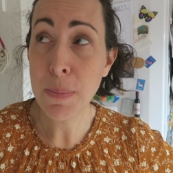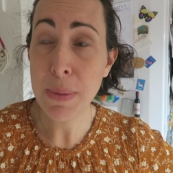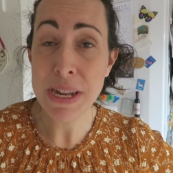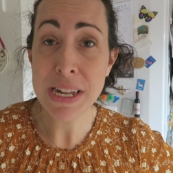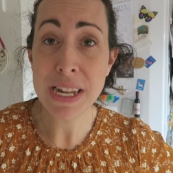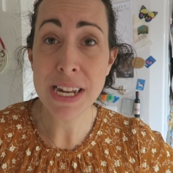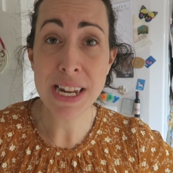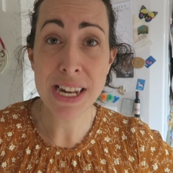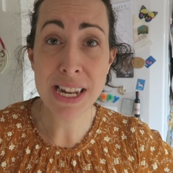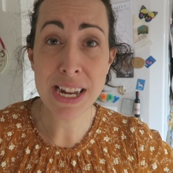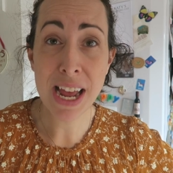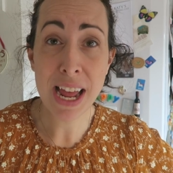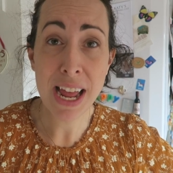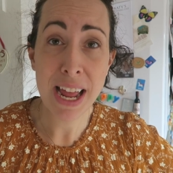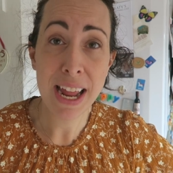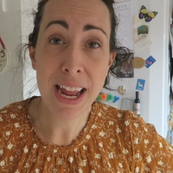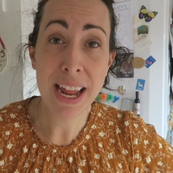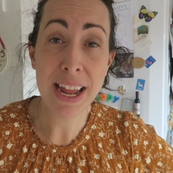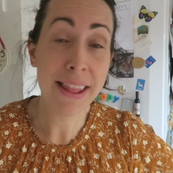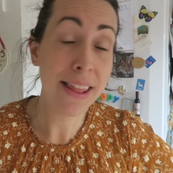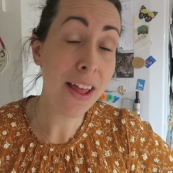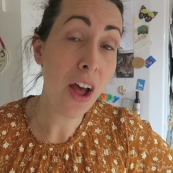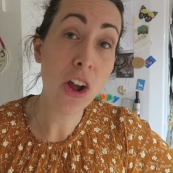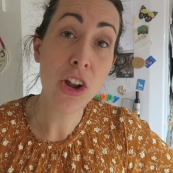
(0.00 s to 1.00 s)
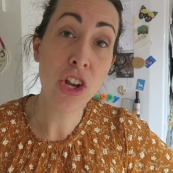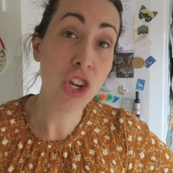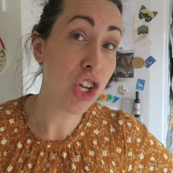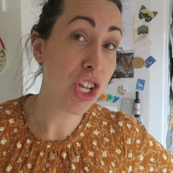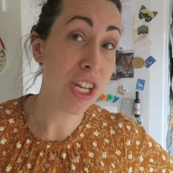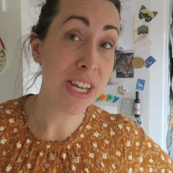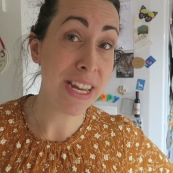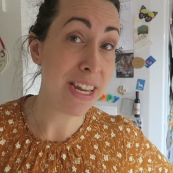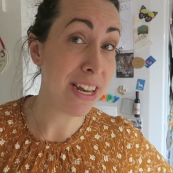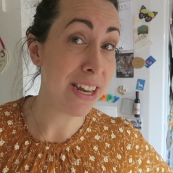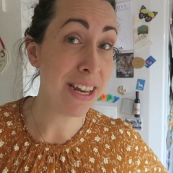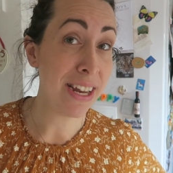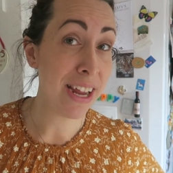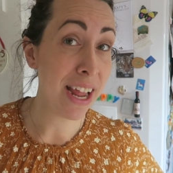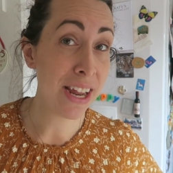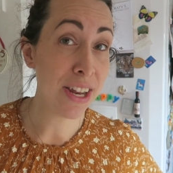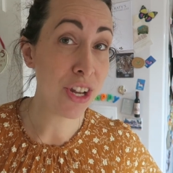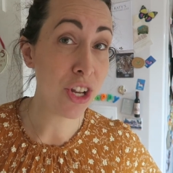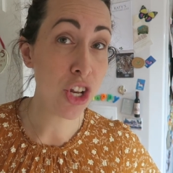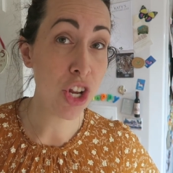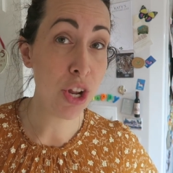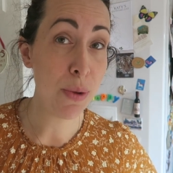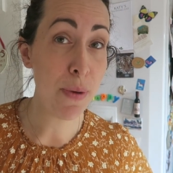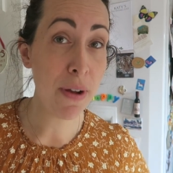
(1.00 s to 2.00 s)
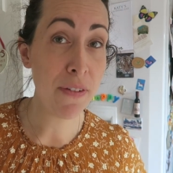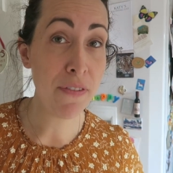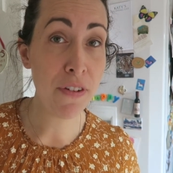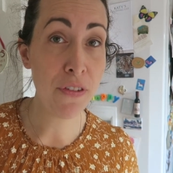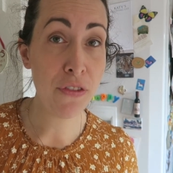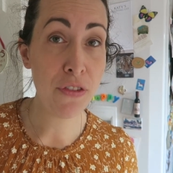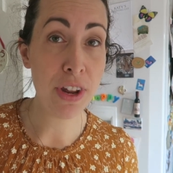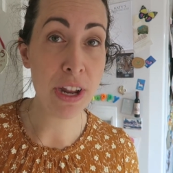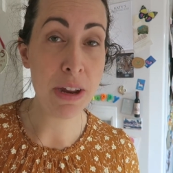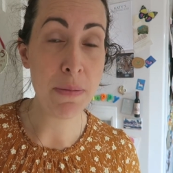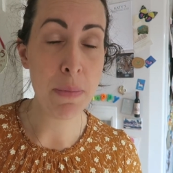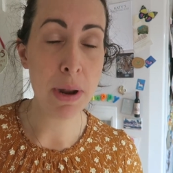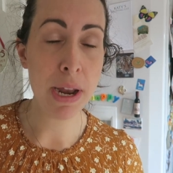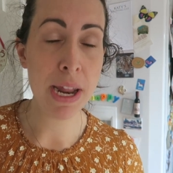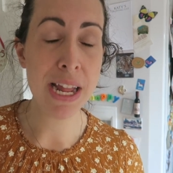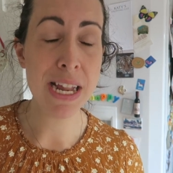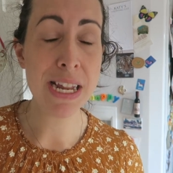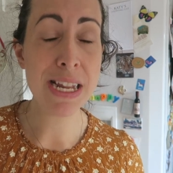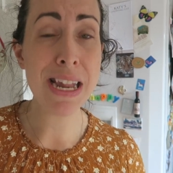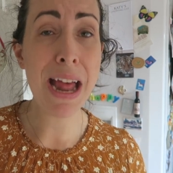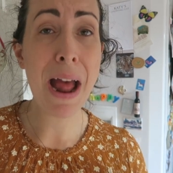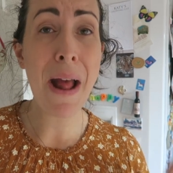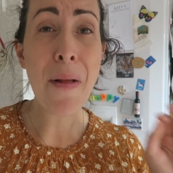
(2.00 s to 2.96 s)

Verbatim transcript: a busy day that I just didn't get to do my 15 minutes.